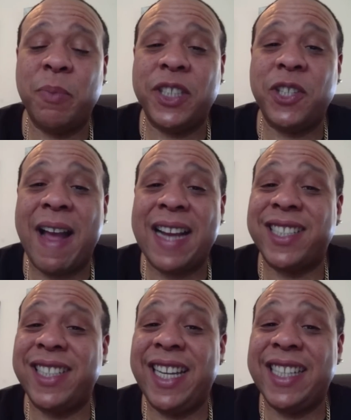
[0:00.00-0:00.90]
bit. You
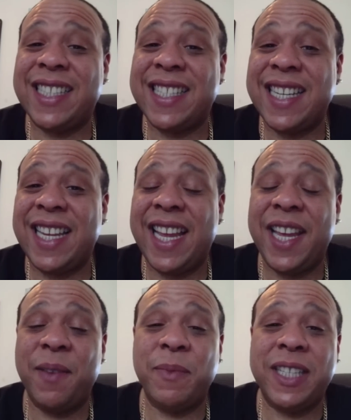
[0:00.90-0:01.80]
actually get to see
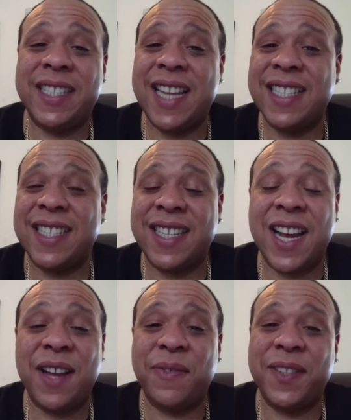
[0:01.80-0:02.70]
him. He says
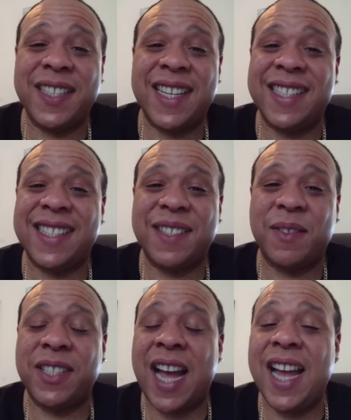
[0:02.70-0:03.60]
stuff. It's
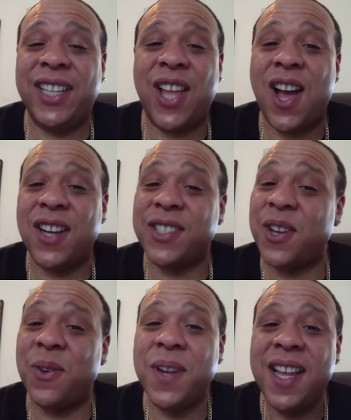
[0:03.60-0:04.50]
dialogue,
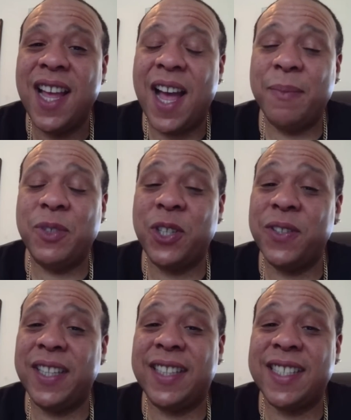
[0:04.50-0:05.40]
so I'm sure
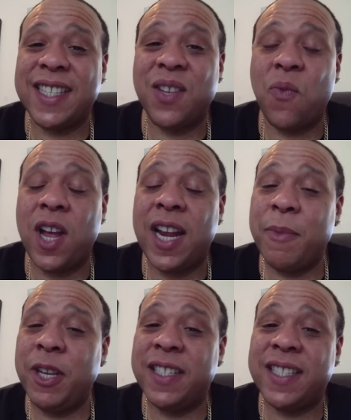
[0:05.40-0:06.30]
that this is the one. I
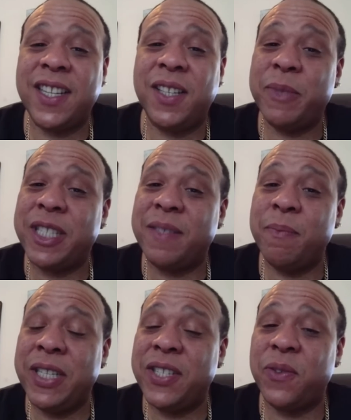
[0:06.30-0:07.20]
mean, it's still a
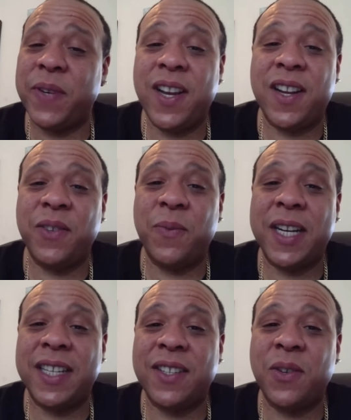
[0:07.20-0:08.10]
mystery on
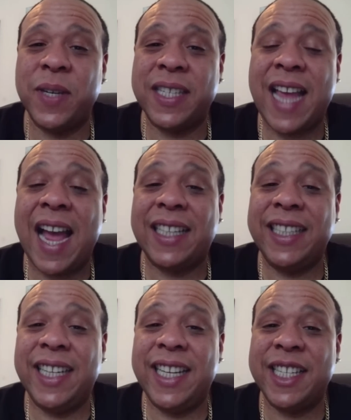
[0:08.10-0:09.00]
who
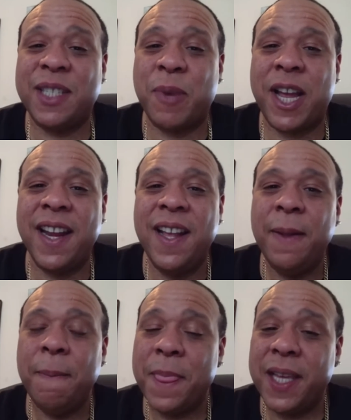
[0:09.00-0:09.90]
exactly it is, but
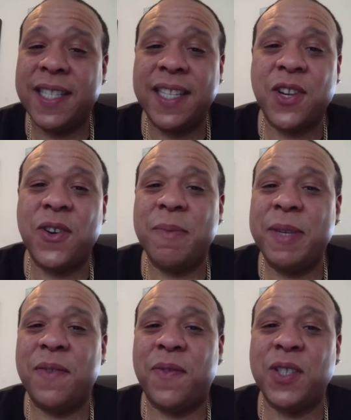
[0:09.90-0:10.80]
this is going to
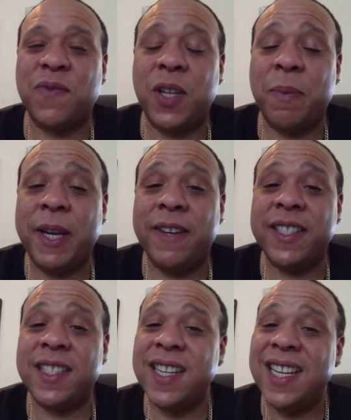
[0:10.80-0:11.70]
be the first full
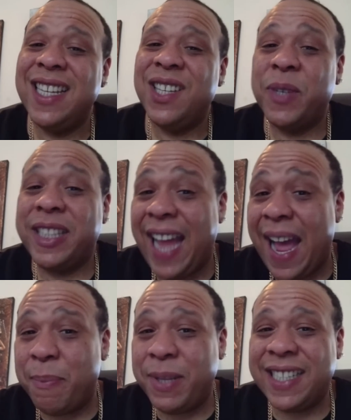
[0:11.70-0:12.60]
appearance. With
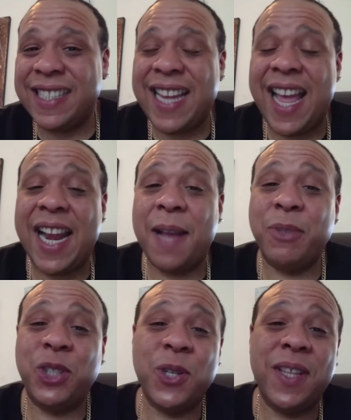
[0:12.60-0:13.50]
that being said, I'm
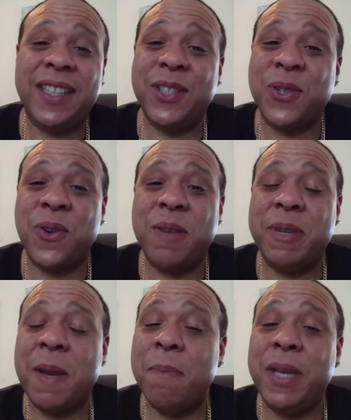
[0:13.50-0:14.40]
sure that there's going to
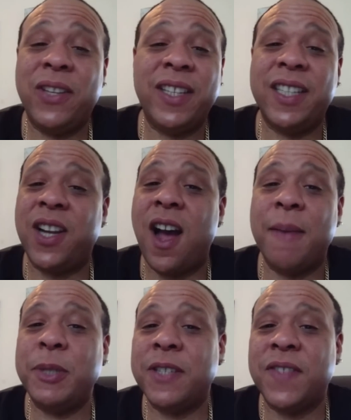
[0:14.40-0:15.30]
be 1 million
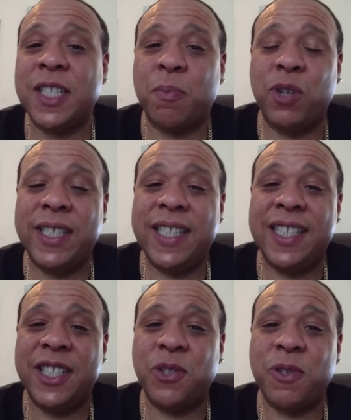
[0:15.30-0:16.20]
copies of this printed
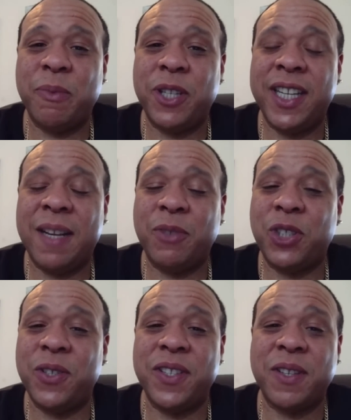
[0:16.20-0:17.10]
and distributed. I'm
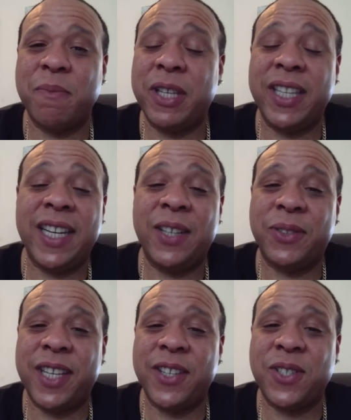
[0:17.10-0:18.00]
sure there's 1 million
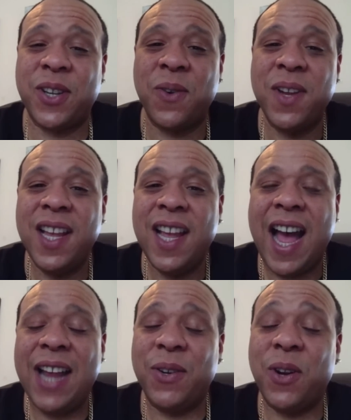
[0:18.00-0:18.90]
out there, so
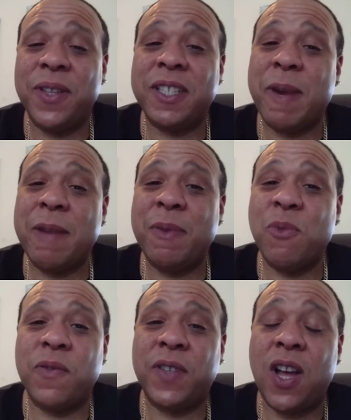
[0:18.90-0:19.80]
I don't know, this might be
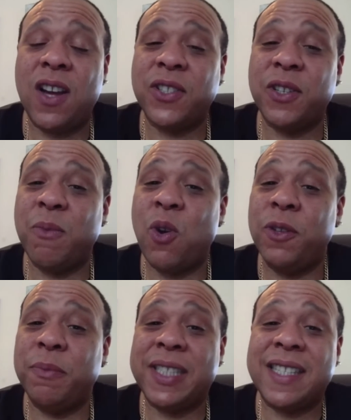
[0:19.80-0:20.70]
more of a long-term
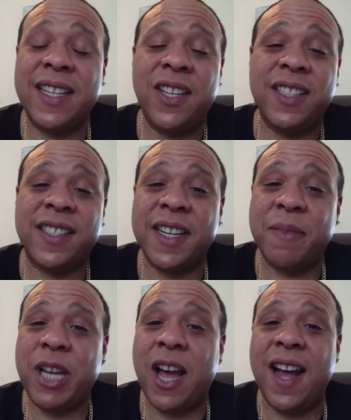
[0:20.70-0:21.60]
hold, but still, it's going to
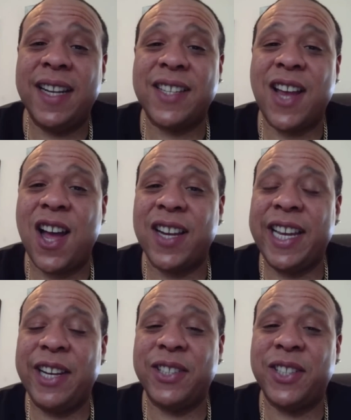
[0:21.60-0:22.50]
be hot. It's a hot
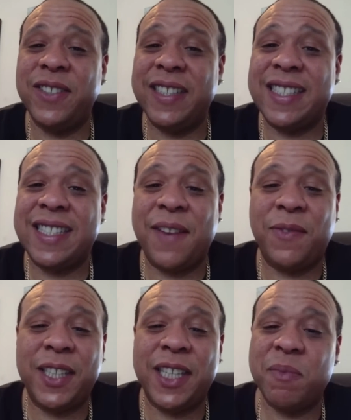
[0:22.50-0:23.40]
character, and it's
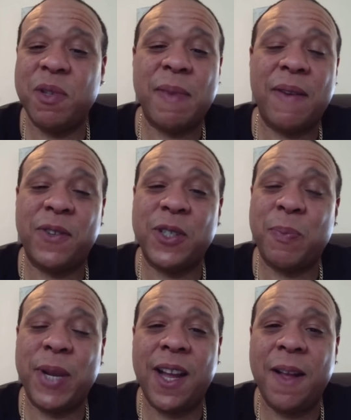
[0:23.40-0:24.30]
definitely going to be my first
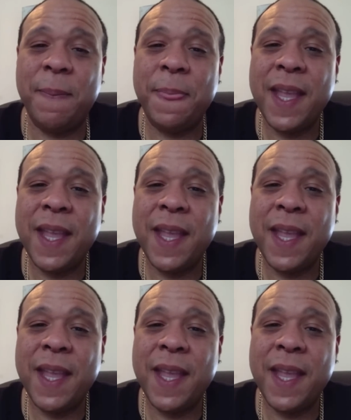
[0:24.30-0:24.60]
pickup.